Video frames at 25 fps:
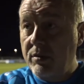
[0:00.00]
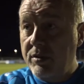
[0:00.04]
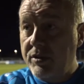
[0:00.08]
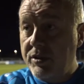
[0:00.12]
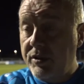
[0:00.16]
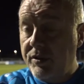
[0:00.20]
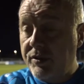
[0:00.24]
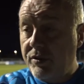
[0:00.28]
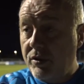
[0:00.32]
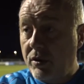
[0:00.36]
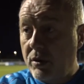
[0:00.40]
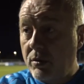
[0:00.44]

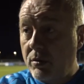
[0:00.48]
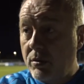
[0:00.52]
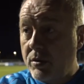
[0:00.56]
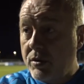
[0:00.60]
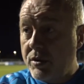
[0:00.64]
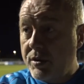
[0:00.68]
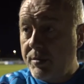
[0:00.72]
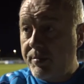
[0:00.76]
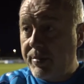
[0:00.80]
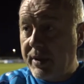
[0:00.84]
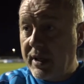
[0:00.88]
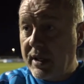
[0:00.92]
which I thought
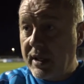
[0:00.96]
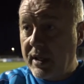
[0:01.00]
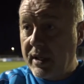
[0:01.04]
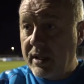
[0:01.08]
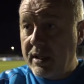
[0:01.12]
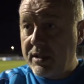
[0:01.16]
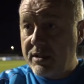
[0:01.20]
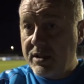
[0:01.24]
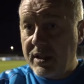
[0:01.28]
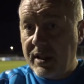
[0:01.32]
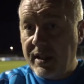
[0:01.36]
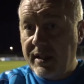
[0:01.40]
was a
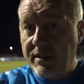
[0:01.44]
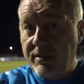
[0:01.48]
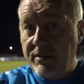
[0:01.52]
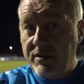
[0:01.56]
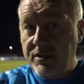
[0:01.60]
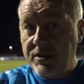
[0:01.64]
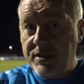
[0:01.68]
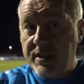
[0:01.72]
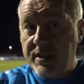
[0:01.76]
penalty as clear as